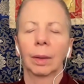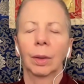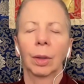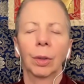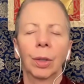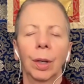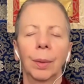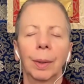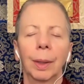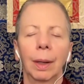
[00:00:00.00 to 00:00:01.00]
There's no
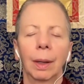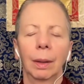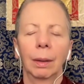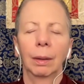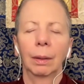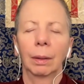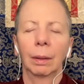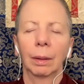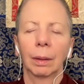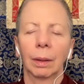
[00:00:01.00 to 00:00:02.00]
judgment there.
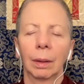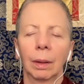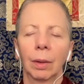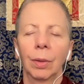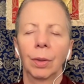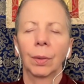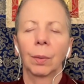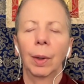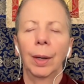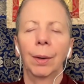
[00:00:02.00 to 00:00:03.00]
It's
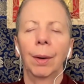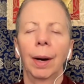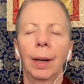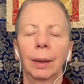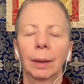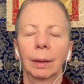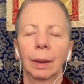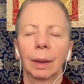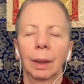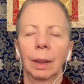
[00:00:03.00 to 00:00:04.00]
just where you're at.
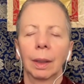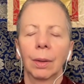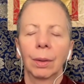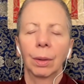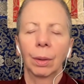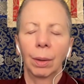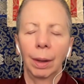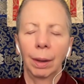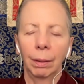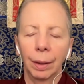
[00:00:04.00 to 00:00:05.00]
So
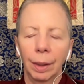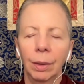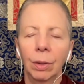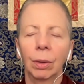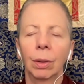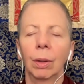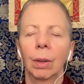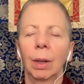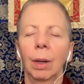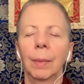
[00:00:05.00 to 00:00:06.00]
however it is you're
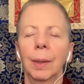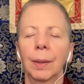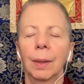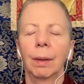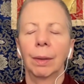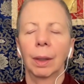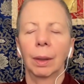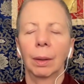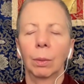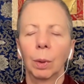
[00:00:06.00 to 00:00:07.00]
turning up this
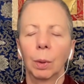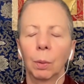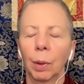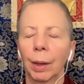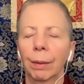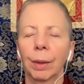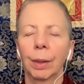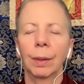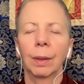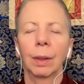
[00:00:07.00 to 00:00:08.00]
evening with whatever
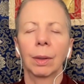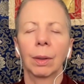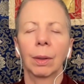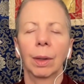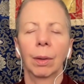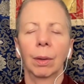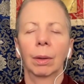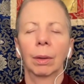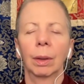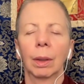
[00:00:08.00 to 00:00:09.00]
it is that's going
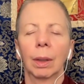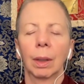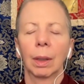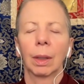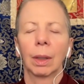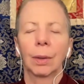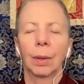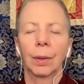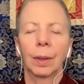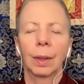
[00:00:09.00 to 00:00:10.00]
on,
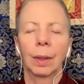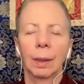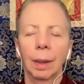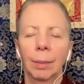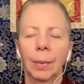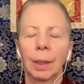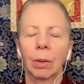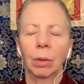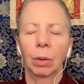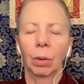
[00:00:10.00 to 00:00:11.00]
just accept
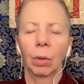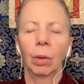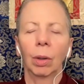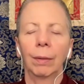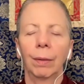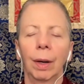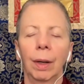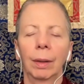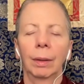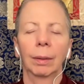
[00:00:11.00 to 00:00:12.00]
it's totally
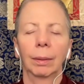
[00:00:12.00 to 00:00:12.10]
fine.